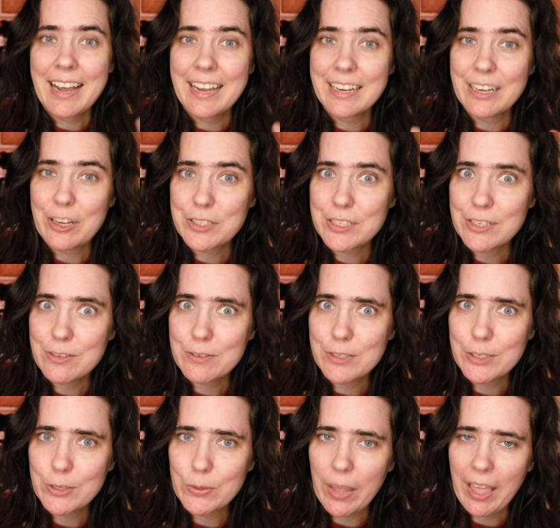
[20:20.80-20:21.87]
I also
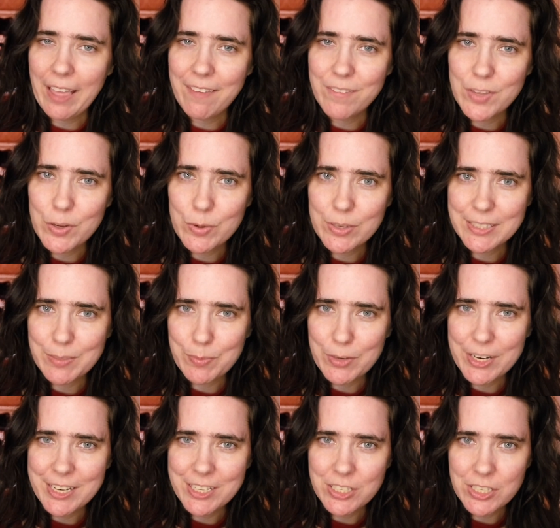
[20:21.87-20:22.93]
do a viewers
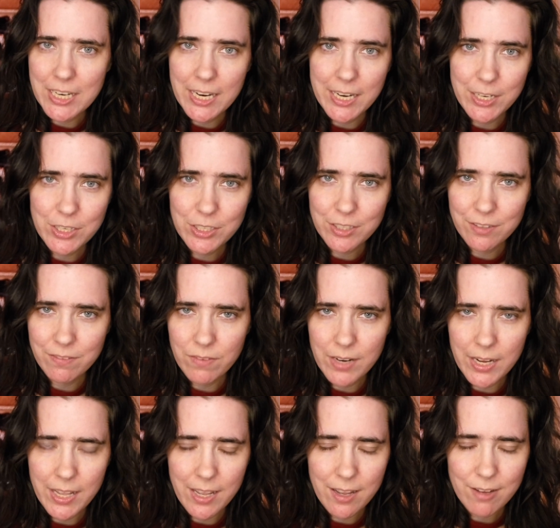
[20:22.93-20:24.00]
appreciation
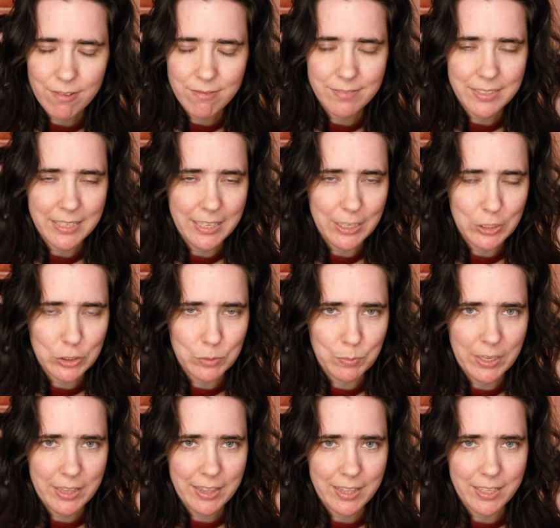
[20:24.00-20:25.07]
video each
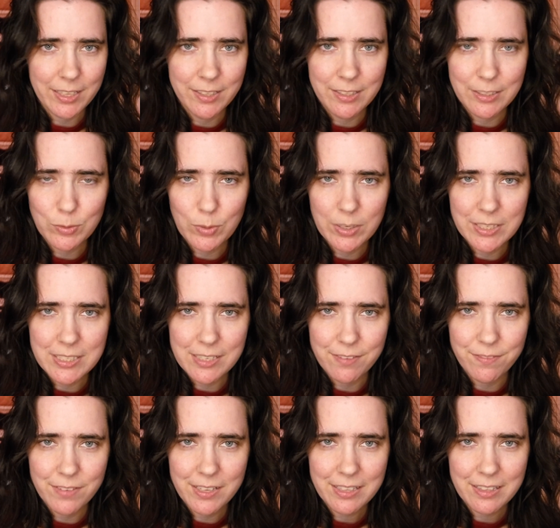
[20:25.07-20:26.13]
month on the
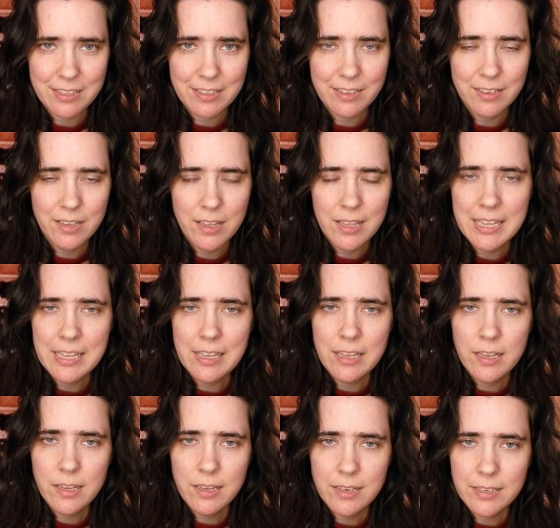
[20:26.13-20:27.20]
25th.
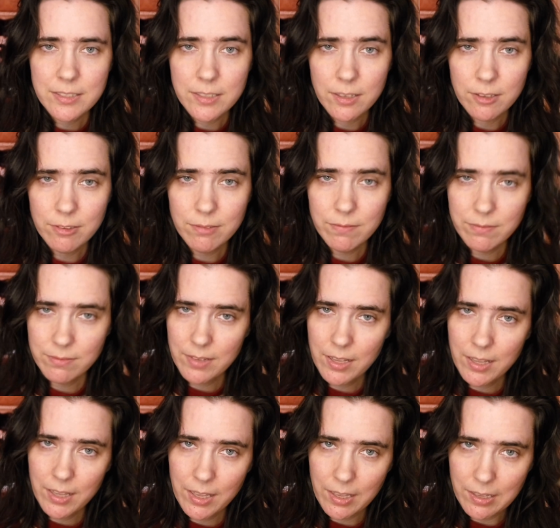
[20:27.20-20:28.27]
So
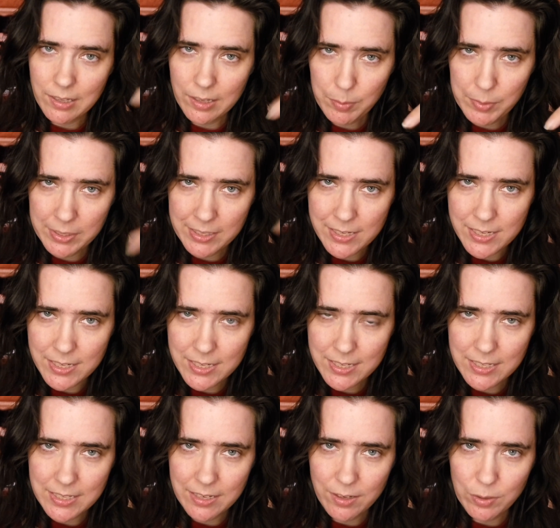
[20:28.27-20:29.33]
comment
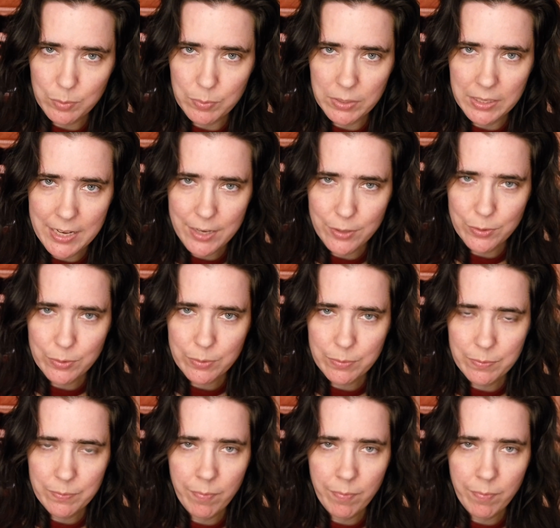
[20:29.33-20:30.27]
down below